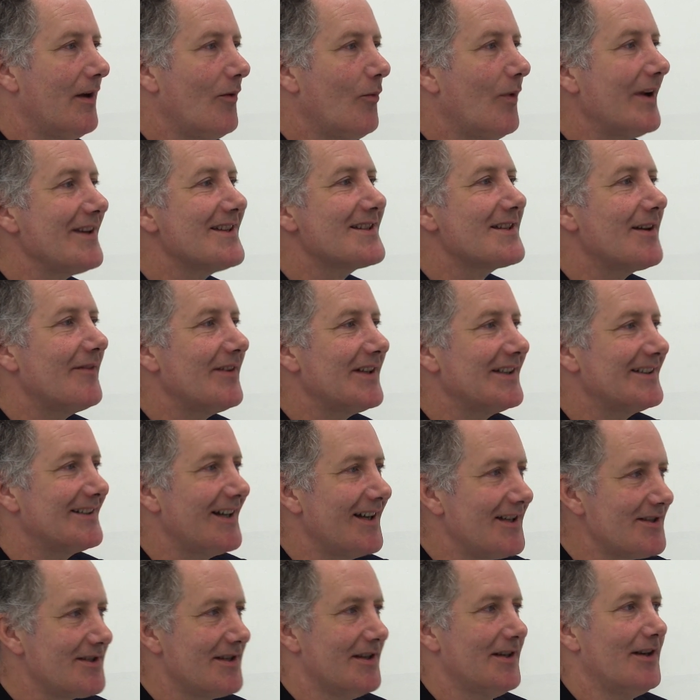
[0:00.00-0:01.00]
when something
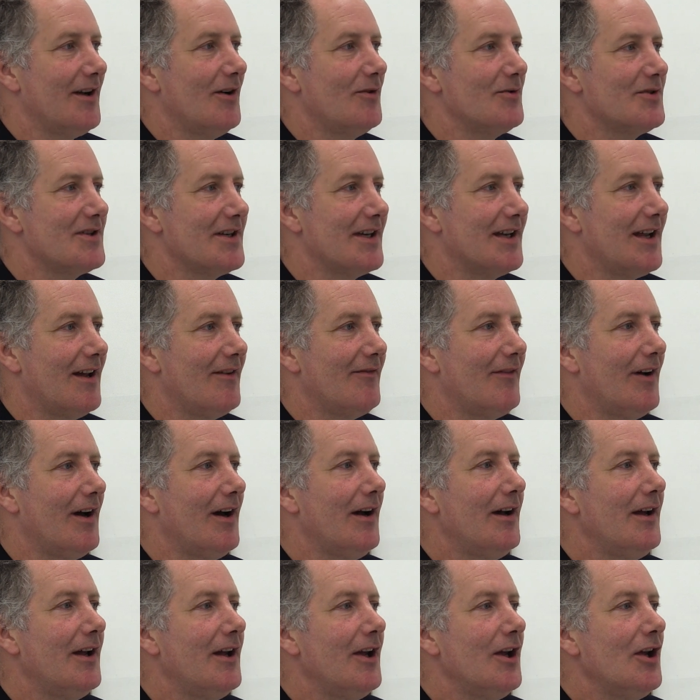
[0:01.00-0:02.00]
doesn't go
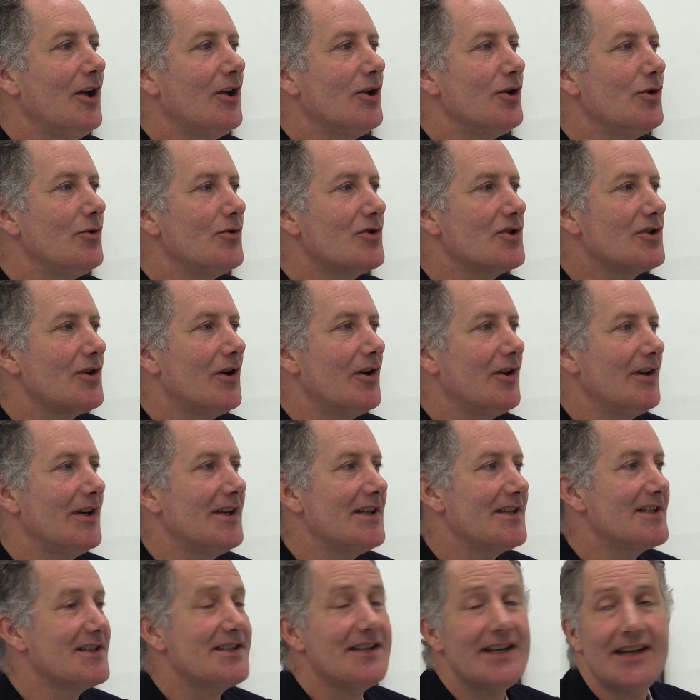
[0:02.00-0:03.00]
together, you
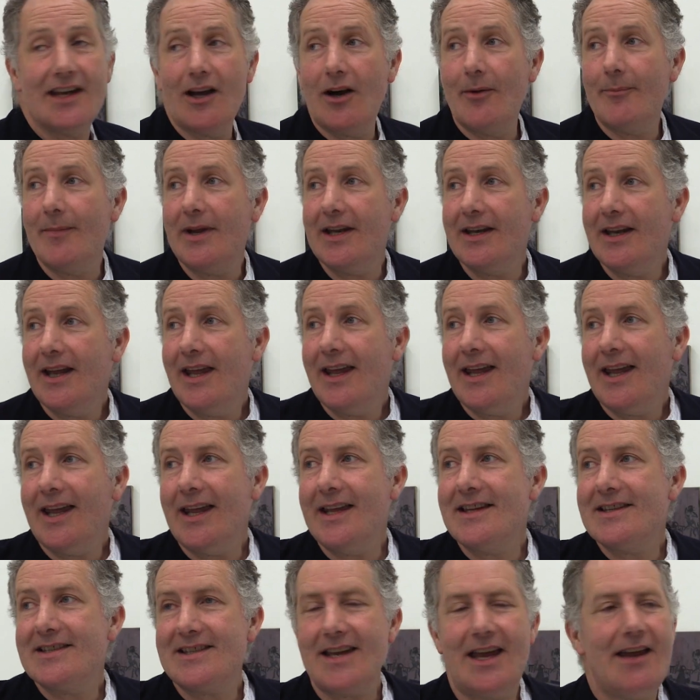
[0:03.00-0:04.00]
certainly see it. I mean,
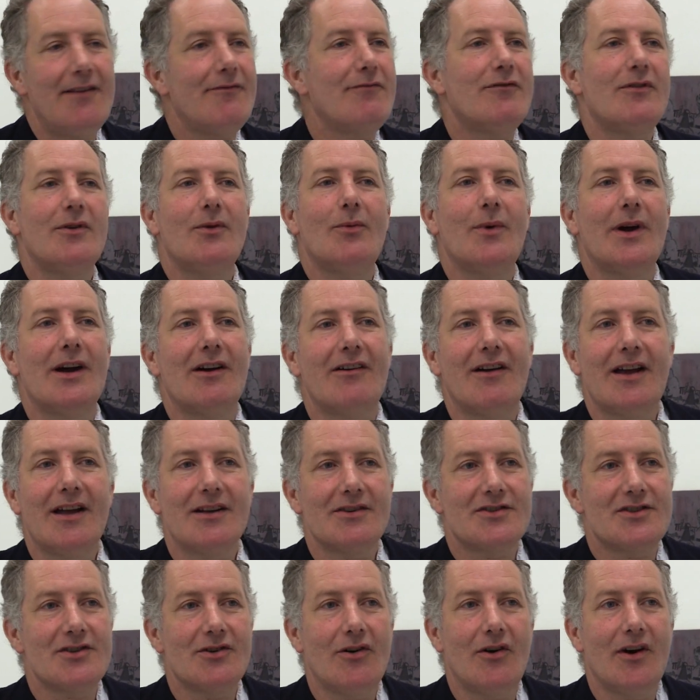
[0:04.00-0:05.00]
it's everywhere
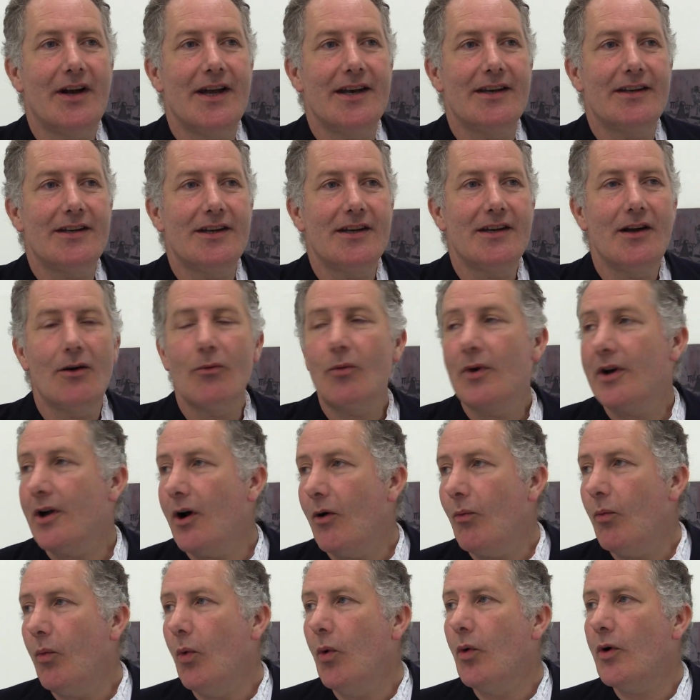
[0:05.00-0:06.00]
outside. You know, when I
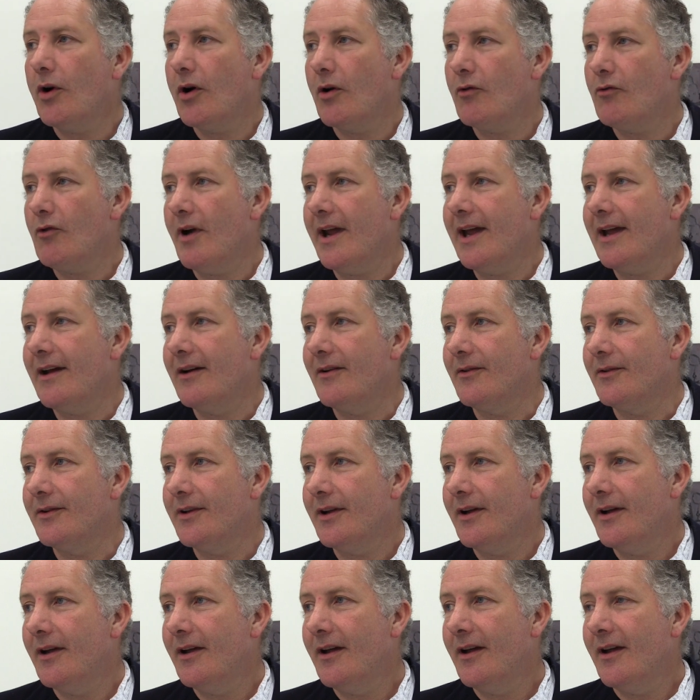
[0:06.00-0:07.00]
walk
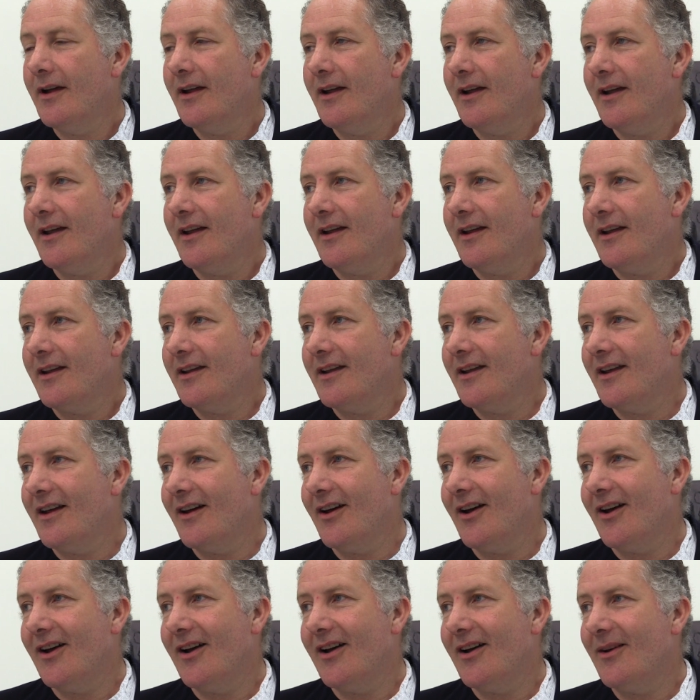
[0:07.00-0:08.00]
around,
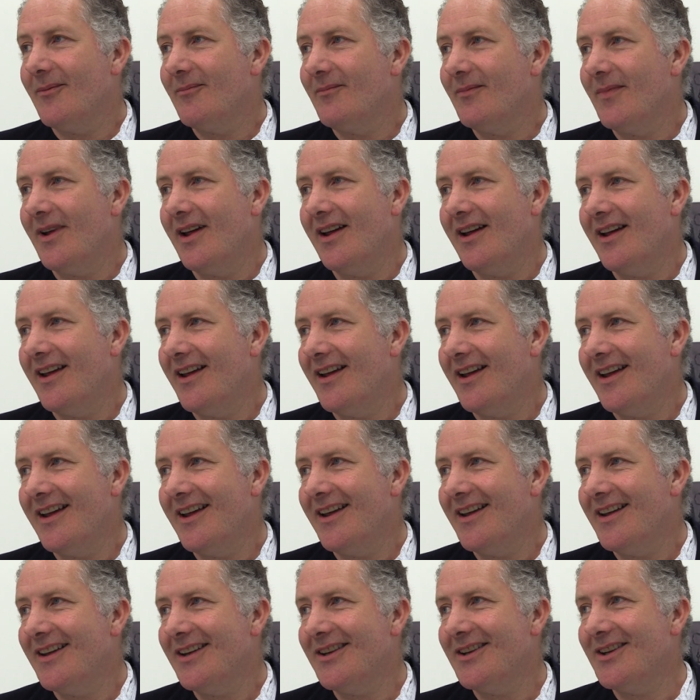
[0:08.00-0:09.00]

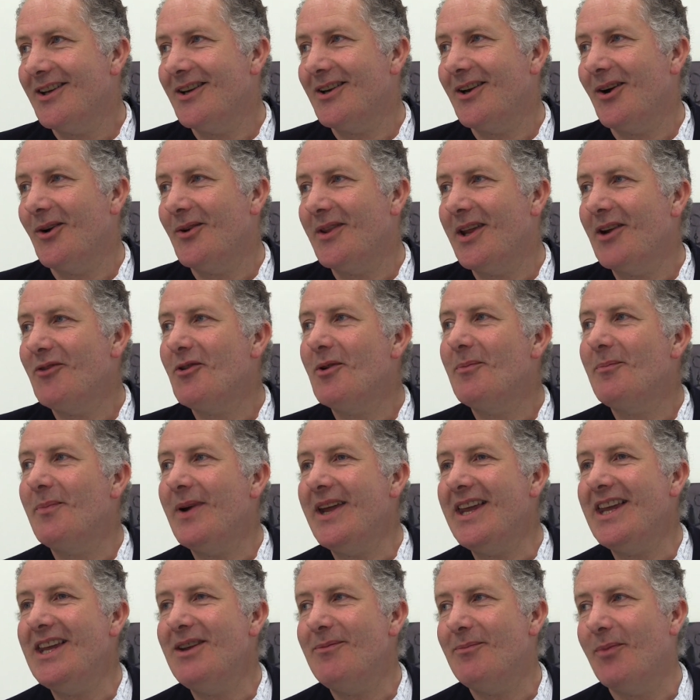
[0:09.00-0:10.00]
you know, there are
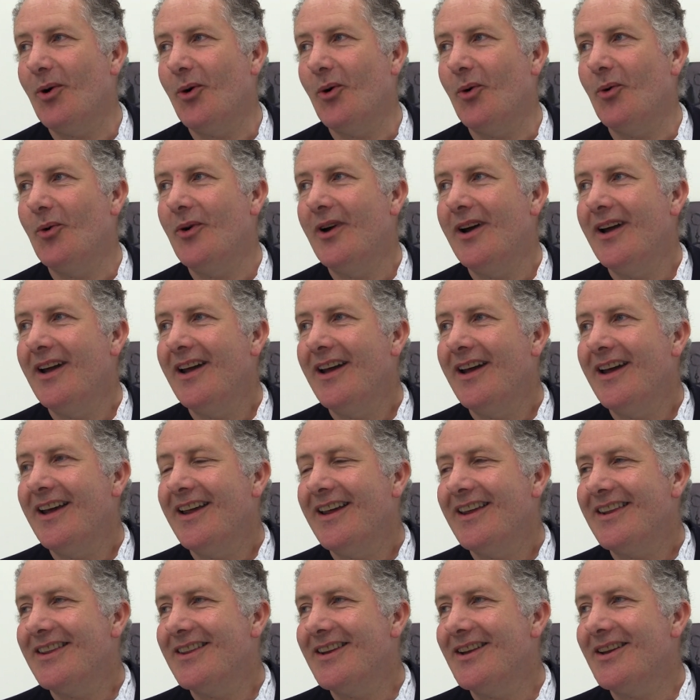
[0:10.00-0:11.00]
people
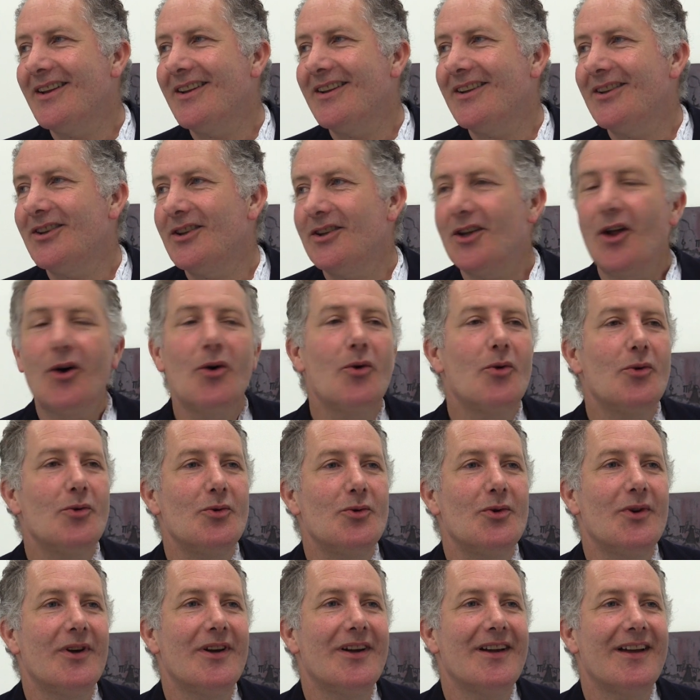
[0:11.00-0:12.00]
that
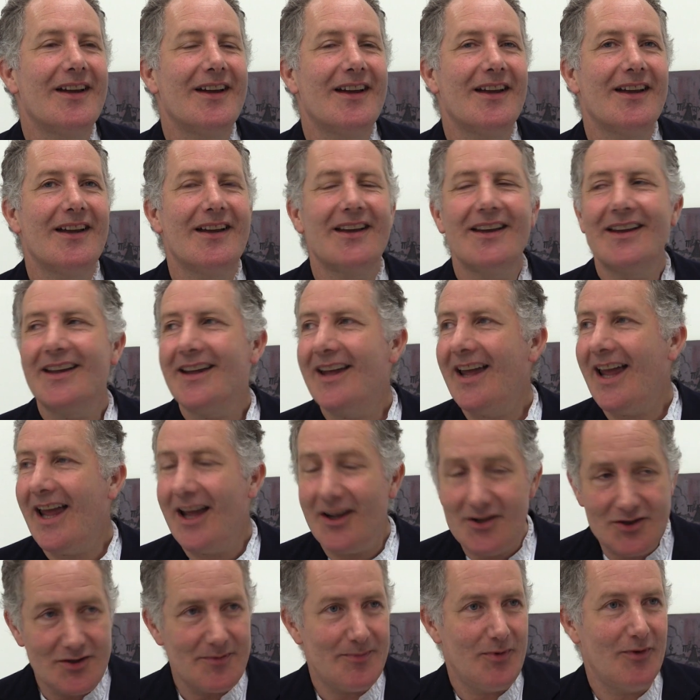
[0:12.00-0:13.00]
know
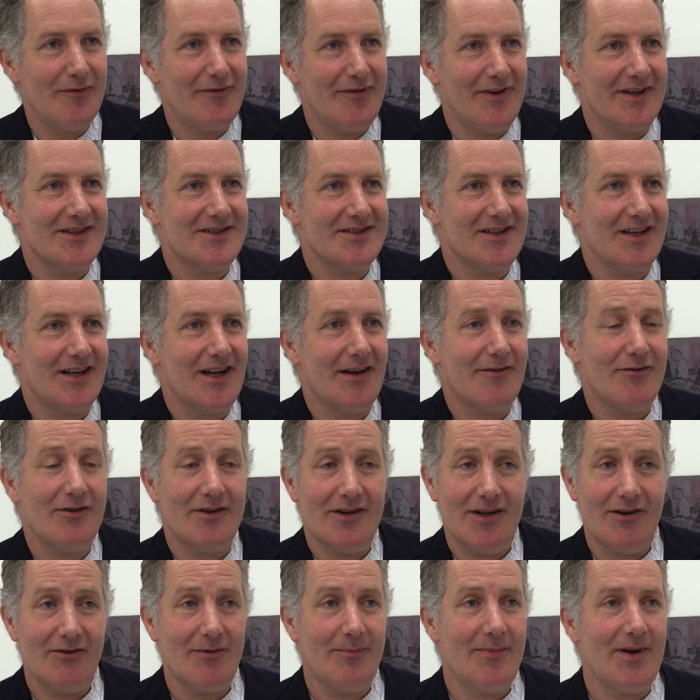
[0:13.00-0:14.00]
how to put things together,
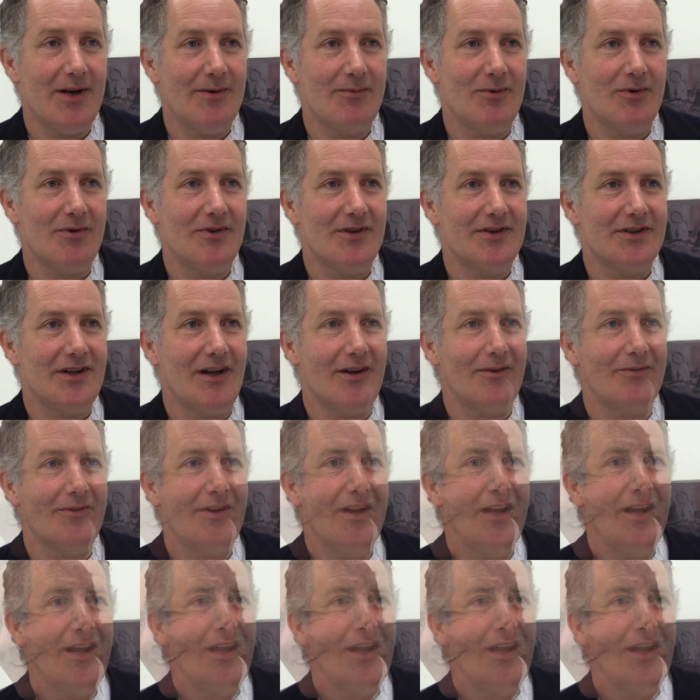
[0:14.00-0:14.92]
and there are people that don't.